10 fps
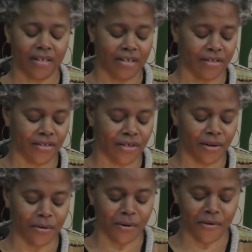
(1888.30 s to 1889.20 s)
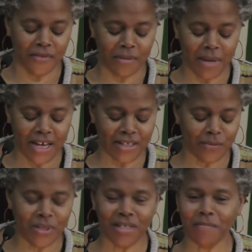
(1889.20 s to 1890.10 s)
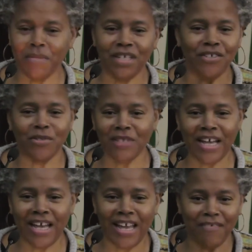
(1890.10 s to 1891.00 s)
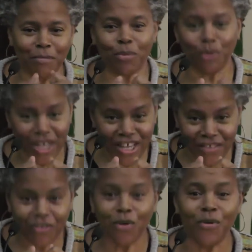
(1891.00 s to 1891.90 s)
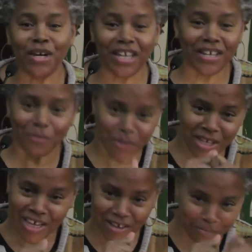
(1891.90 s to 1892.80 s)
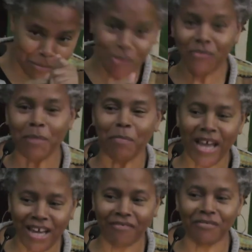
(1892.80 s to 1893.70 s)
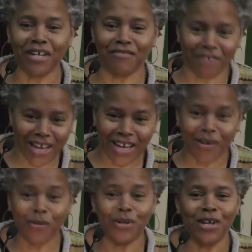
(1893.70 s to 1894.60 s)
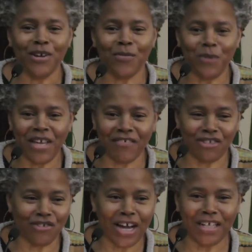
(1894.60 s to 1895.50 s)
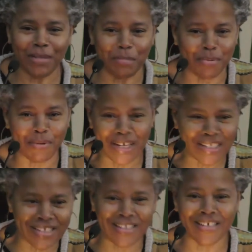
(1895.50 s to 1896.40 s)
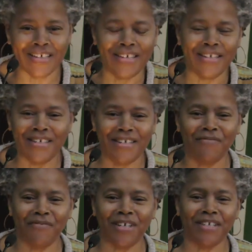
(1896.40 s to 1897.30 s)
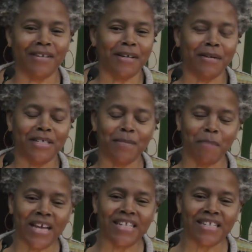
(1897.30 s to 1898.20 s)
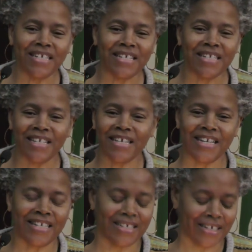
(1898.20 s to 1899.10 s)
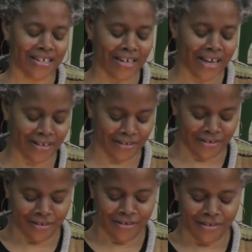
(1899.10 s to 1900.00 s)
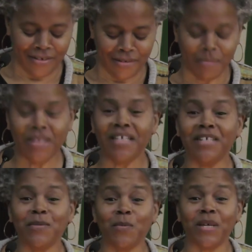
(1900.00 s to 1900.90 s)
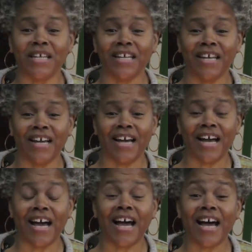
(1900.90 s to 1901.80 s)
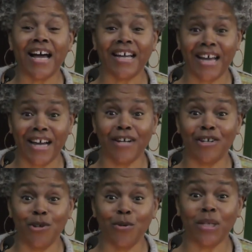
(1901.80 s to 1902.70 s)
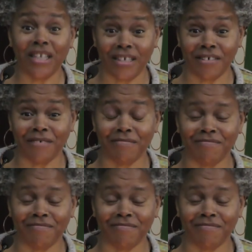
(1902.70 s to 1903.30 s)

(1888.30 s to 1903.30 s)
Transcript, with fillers: And so over the past weeks, me and Josiah have breathed on it. We have moved the battery around. We have tried to press the different spaces to get it to connect. But this week, I got a new clicker.